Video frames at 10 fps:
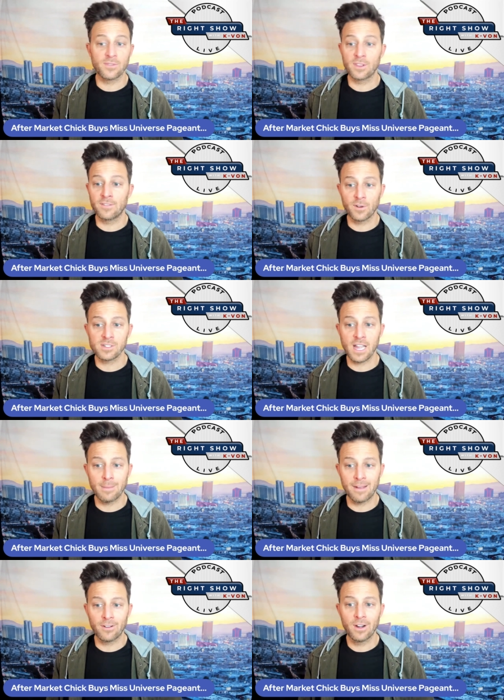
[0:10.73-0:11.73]
for the first time
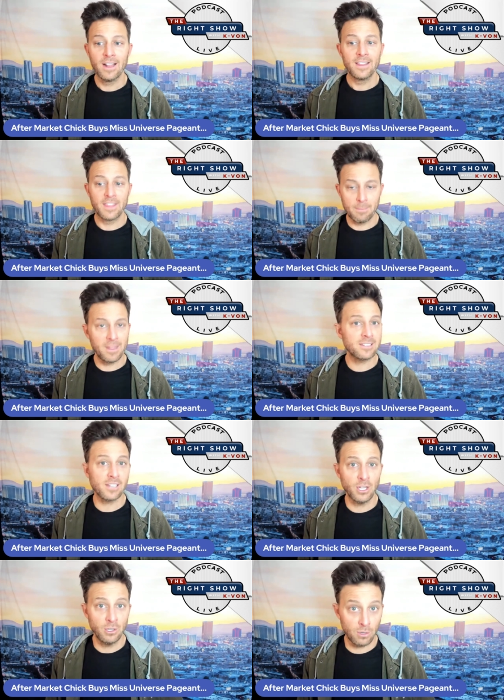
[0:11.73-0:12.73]
ever, the
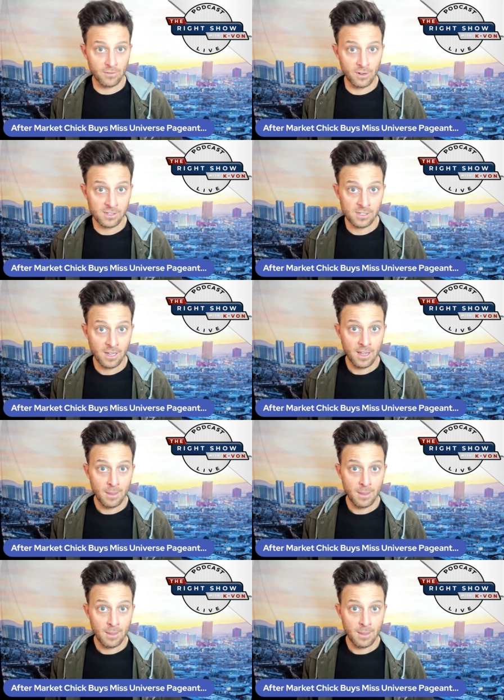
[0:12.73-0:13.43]
Miss Universe